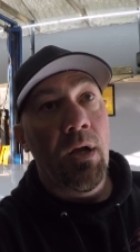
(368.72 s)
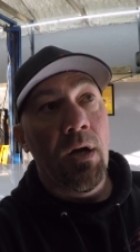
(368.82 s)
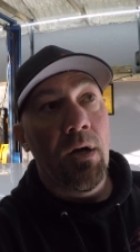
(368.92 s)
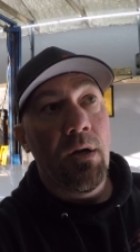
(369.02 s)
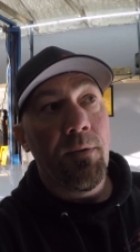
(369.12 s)

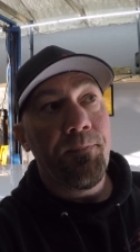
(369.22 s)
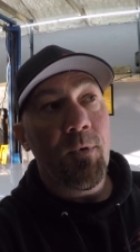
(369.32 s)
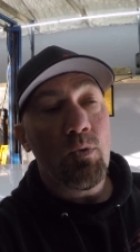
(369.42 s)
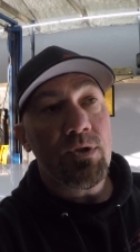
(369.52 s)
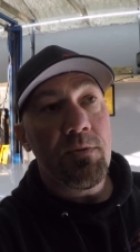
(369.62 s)

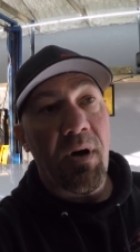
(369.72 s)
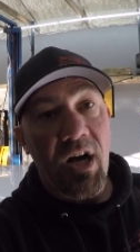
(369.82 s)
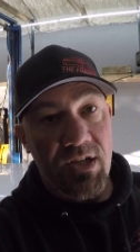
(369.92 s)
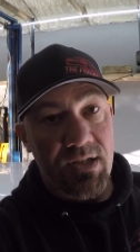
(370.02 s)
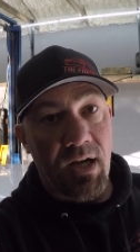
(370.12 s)
There was the
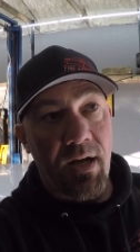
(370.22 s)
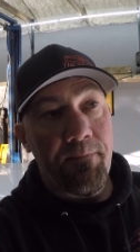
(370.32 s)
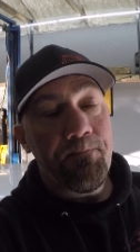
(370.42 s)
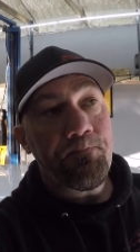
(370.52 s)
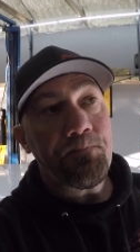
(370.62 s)
box
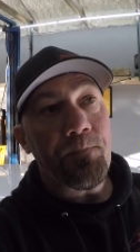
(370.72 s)
top,